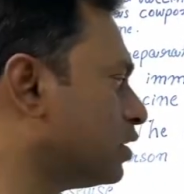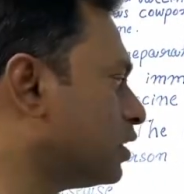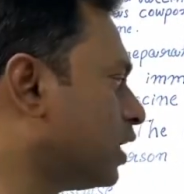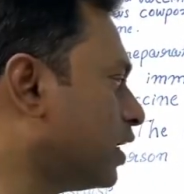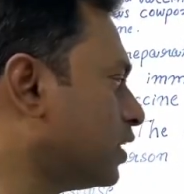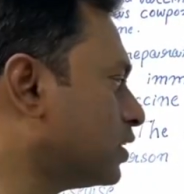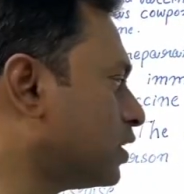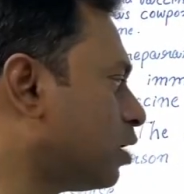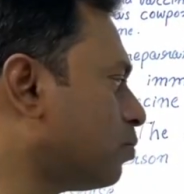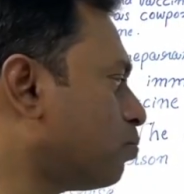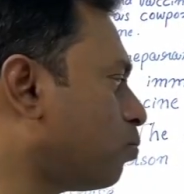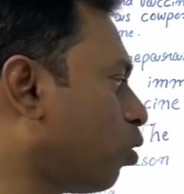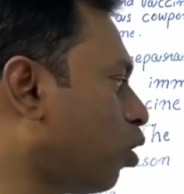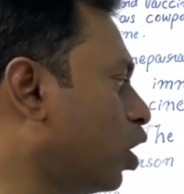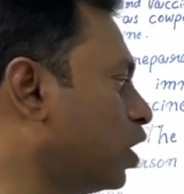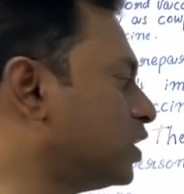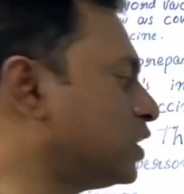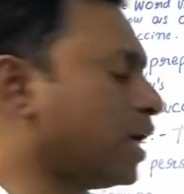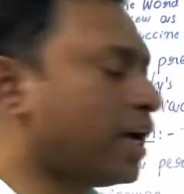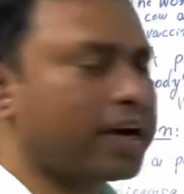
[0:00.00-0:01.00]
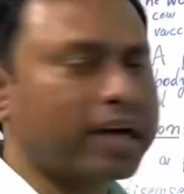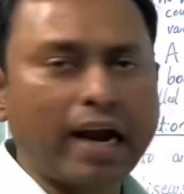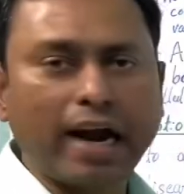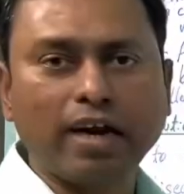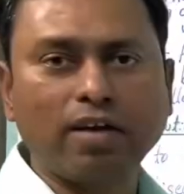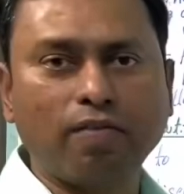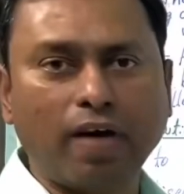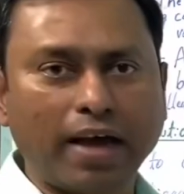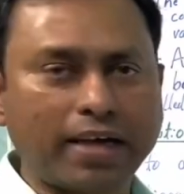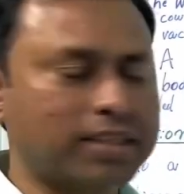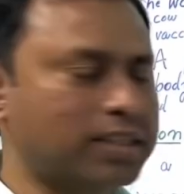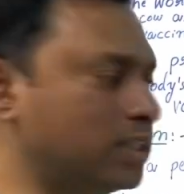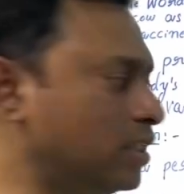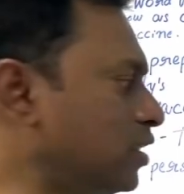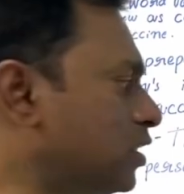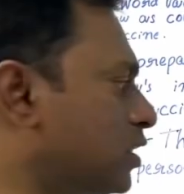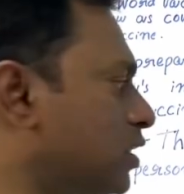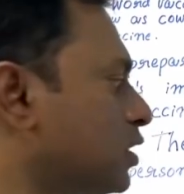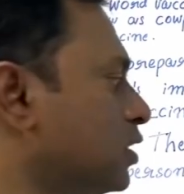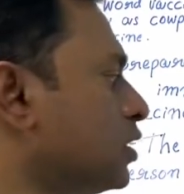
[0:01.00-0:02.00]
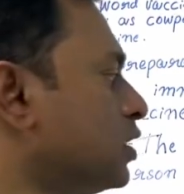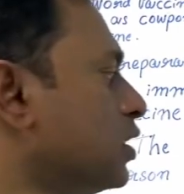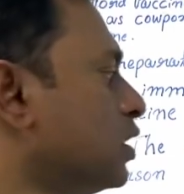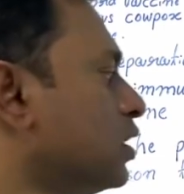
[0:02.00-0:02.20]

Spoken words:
that is the polysaccharide vaccines.